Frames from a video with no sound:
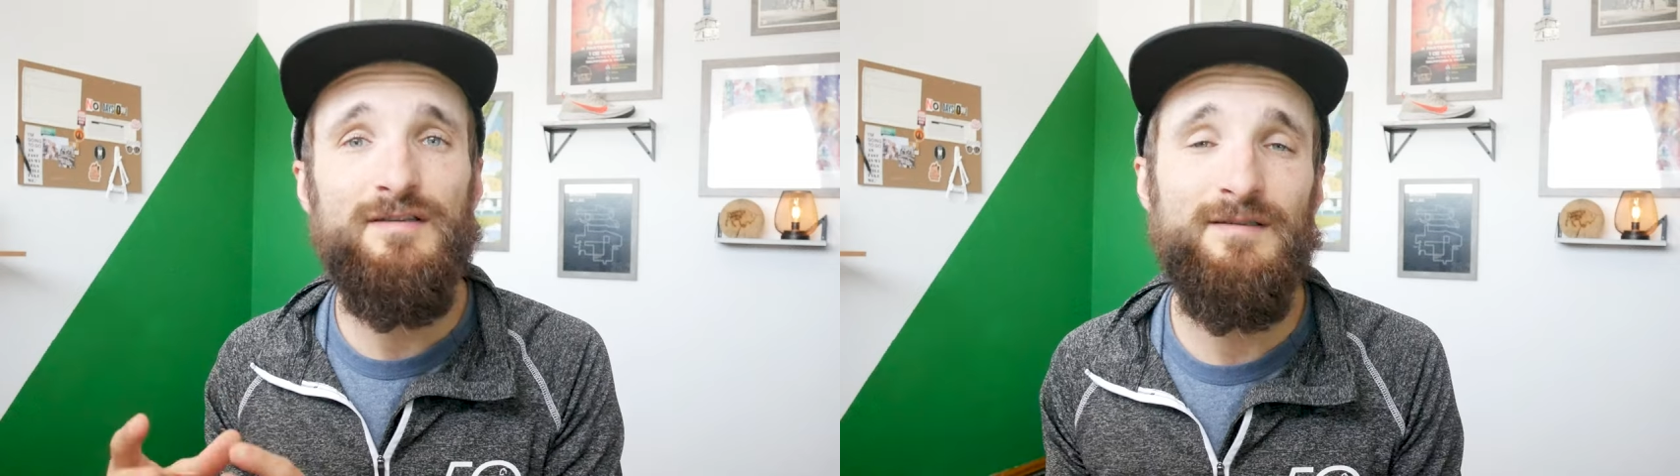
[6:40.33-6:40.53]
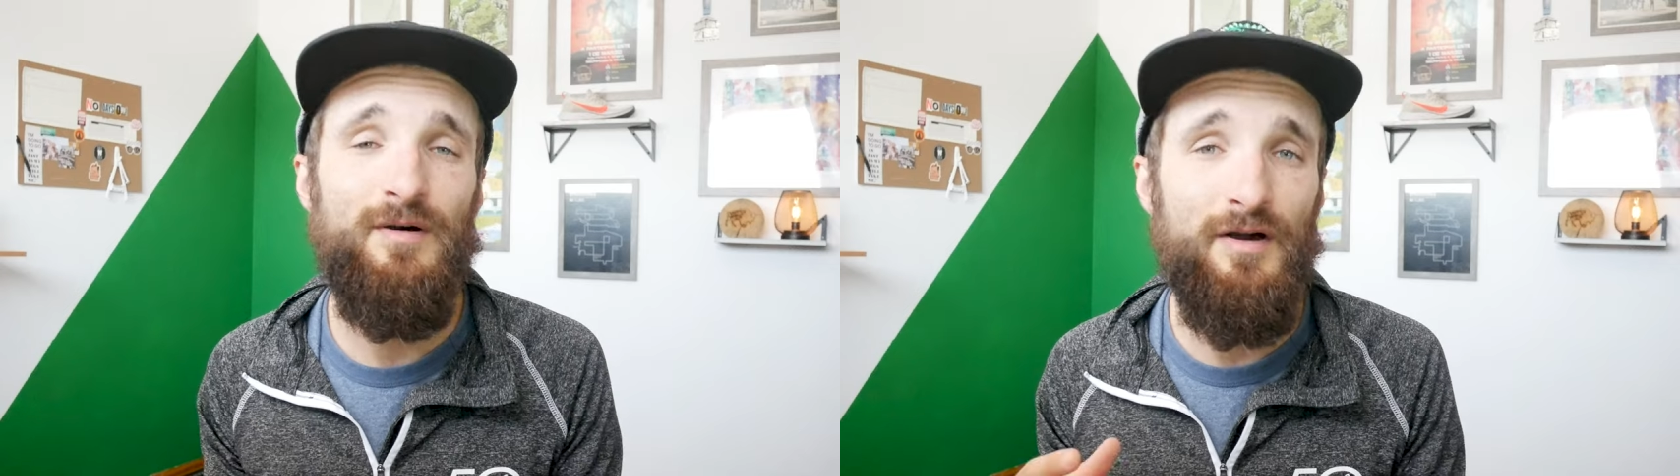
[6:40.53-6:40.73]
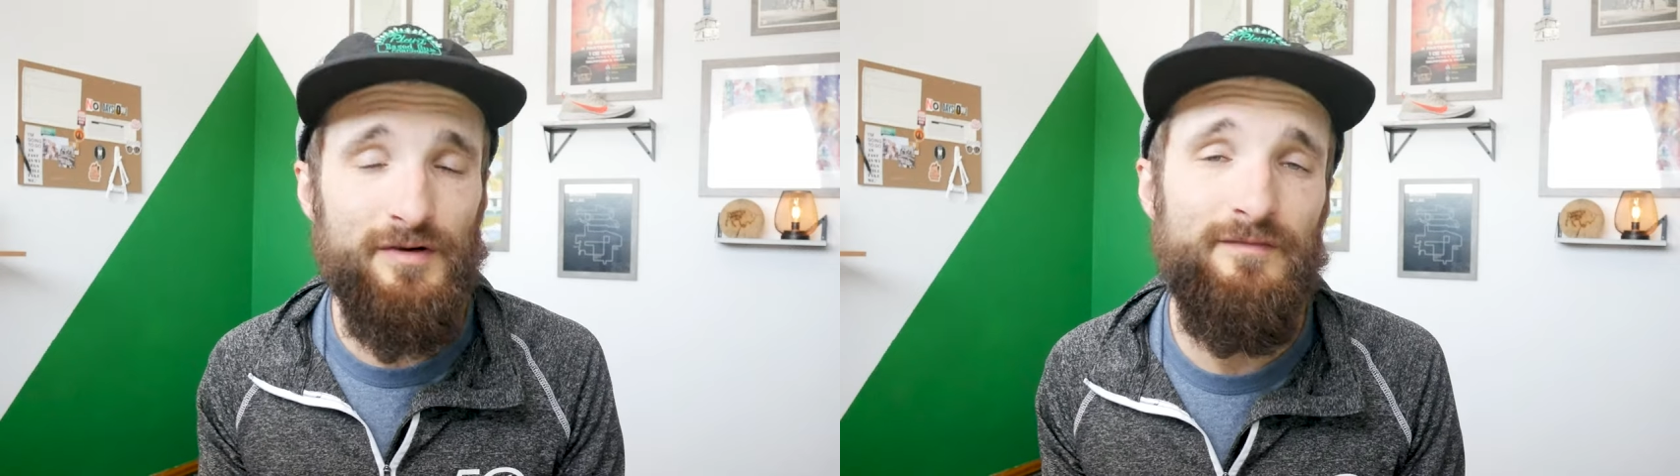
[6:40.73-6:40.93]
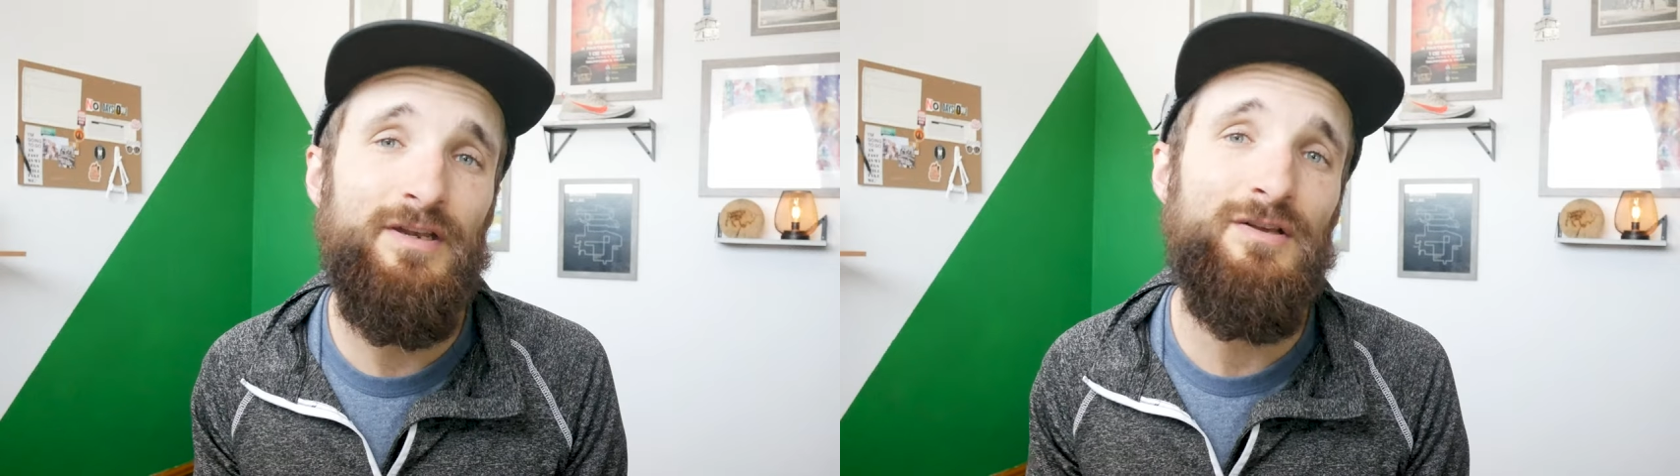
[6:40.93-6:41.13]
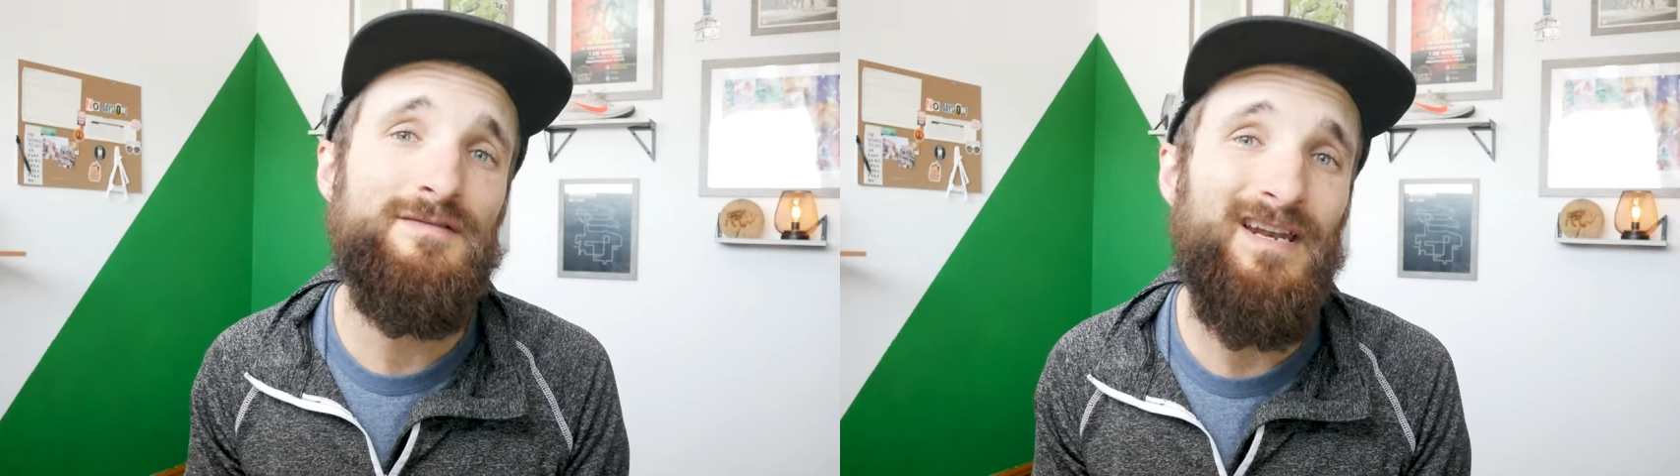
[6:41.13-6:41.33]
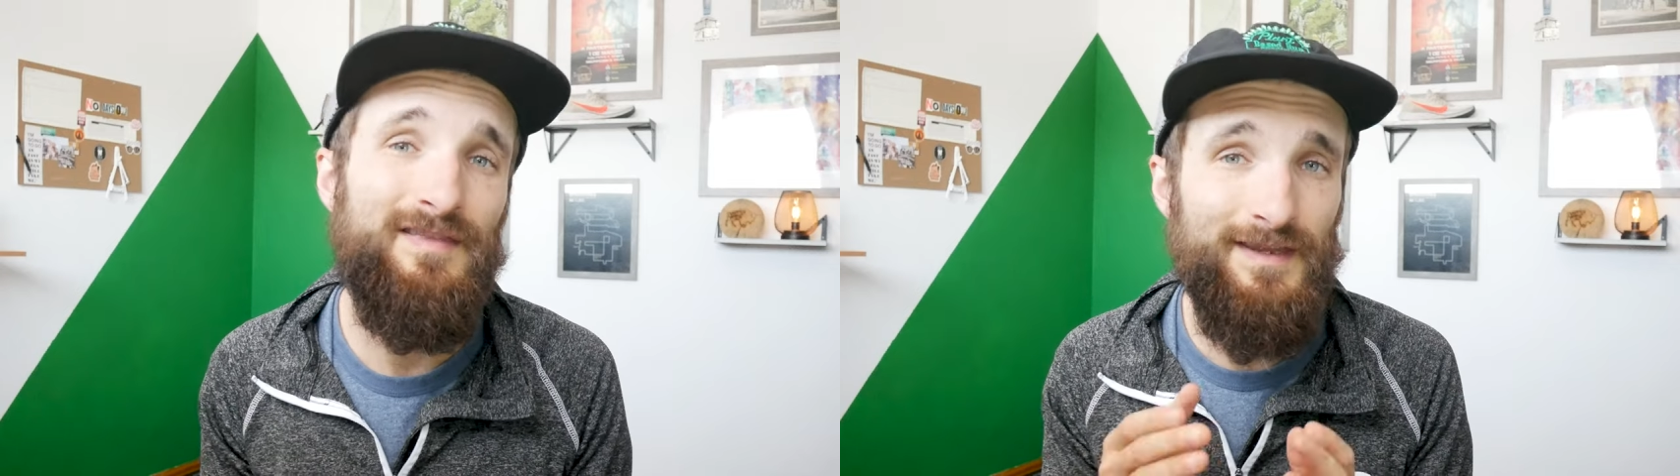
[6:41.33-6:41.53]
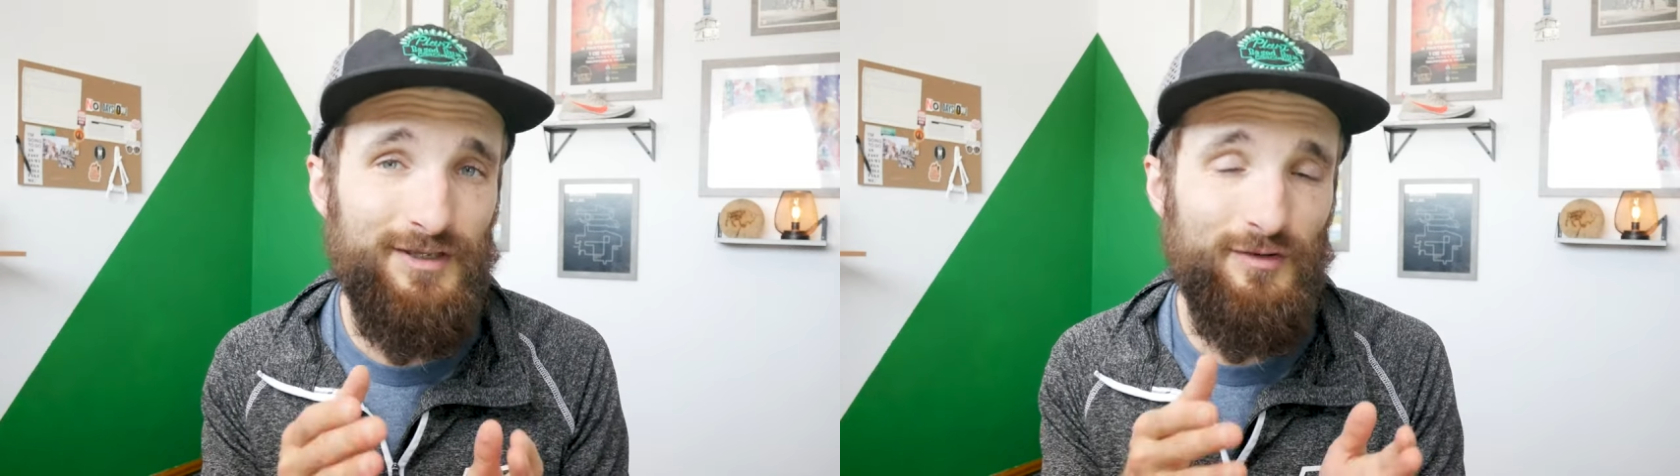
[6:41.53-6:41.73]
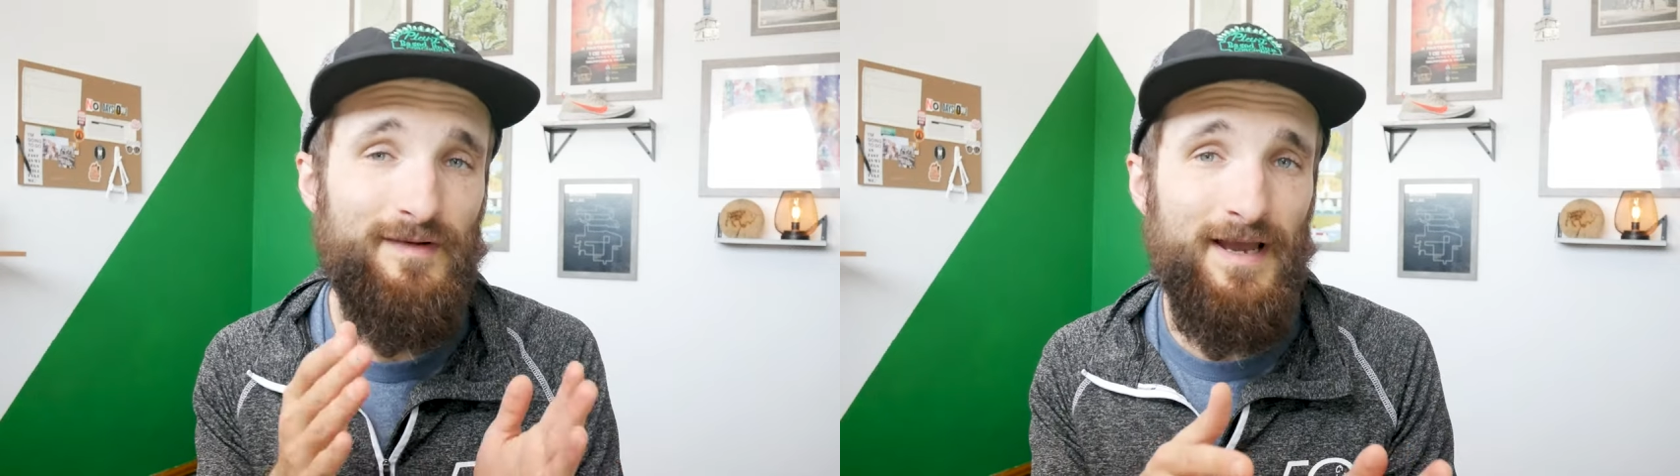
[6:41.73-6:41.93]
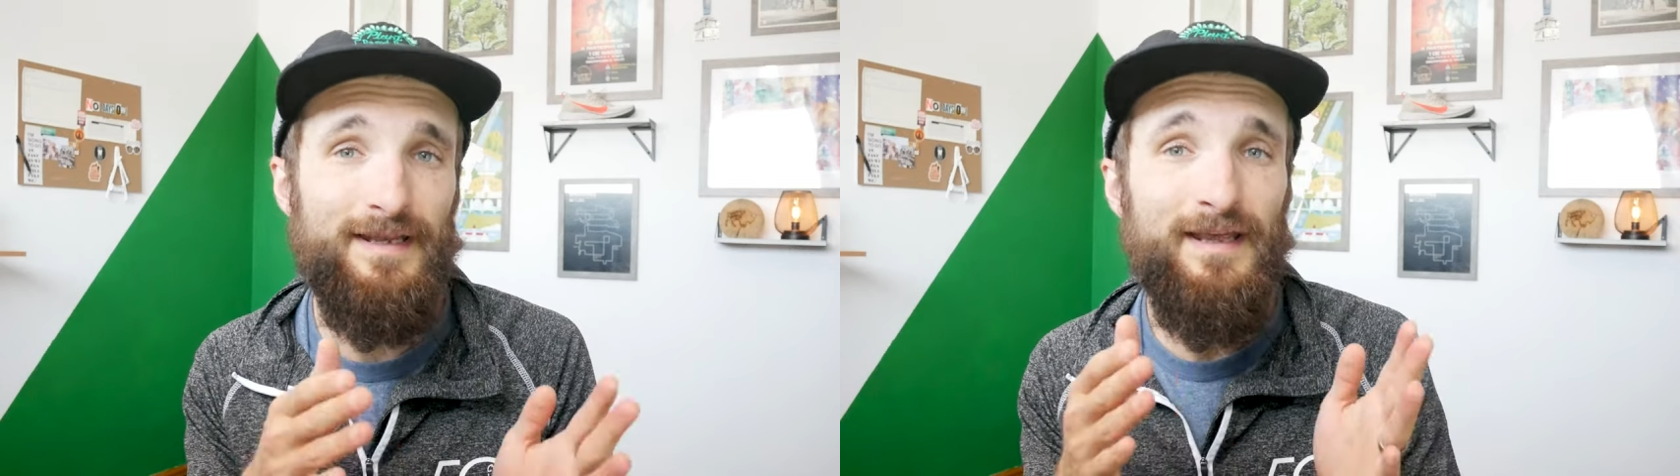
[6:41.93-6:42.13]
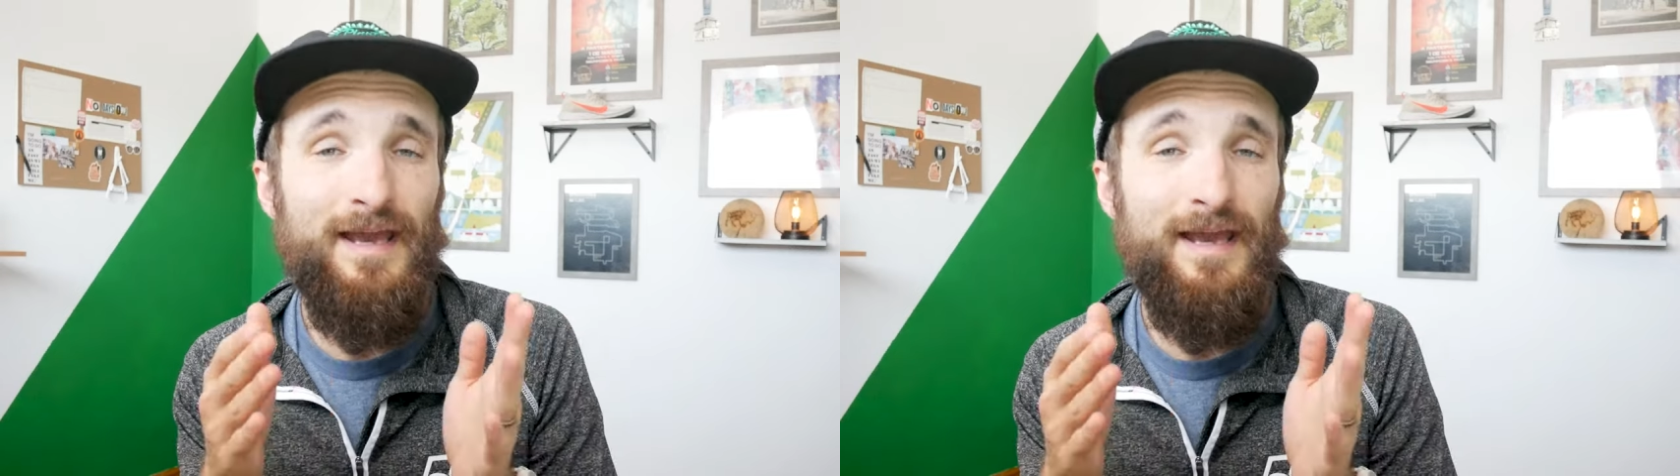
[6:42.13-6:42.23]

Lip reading: some other videos that I think you'll find